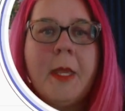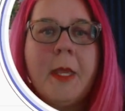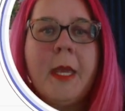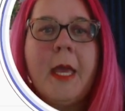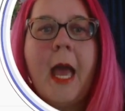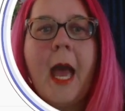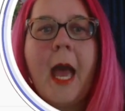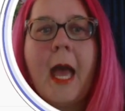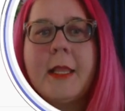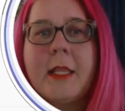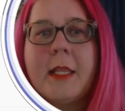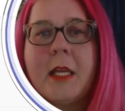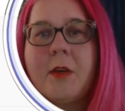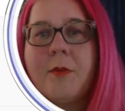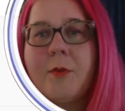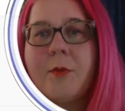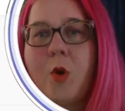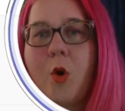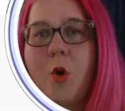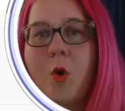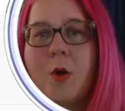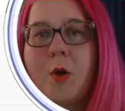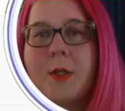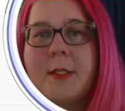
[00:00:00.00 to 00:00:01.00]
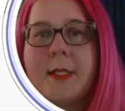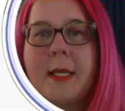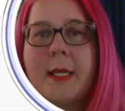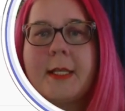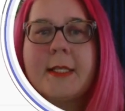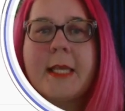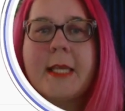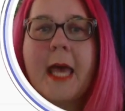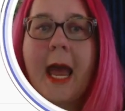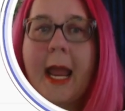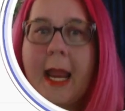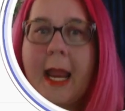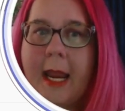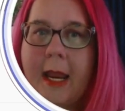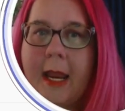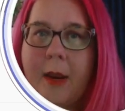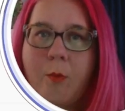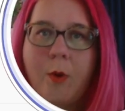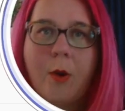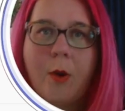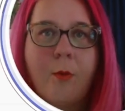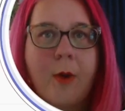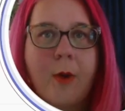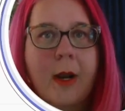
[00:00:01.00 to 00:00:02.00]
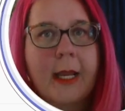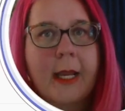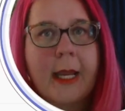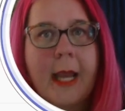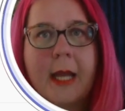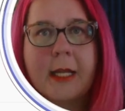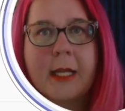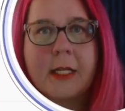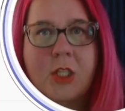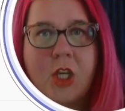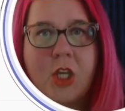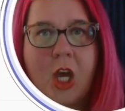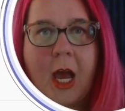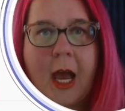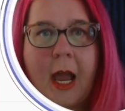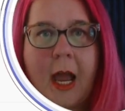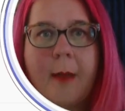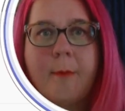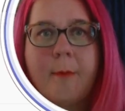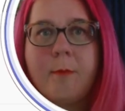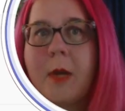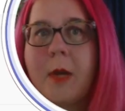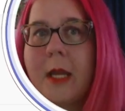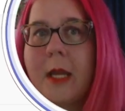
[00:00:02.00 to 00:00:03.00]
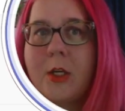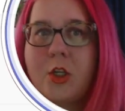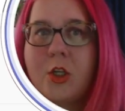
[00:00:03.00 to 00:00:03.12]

And then of course it's, hey, we're running out of time.